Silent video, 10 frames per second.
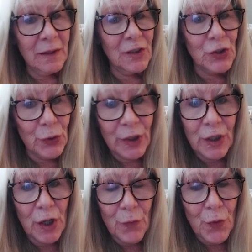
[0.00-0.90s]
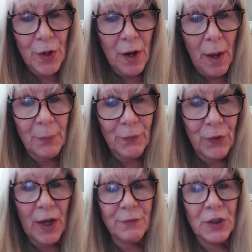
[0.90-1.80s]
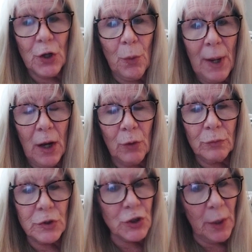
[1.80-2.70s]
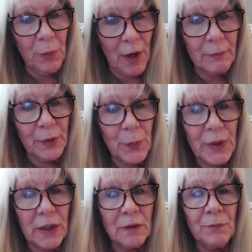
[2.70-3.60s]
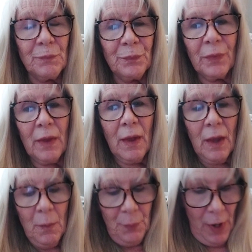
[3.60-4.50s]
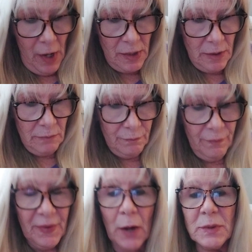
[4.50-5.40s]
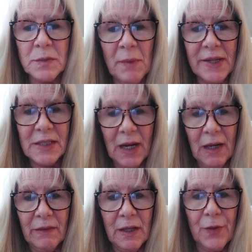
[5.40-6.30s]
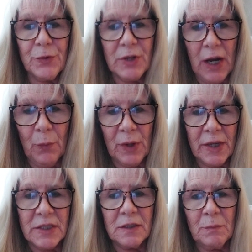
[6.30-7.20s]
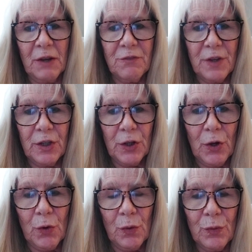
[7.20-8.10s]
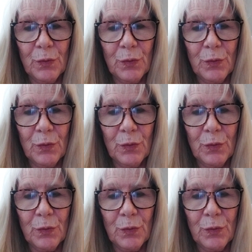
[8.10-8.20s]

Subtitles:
because you can cover it up if you have to go out, which I probably will. But that was my day the other day when I did my video,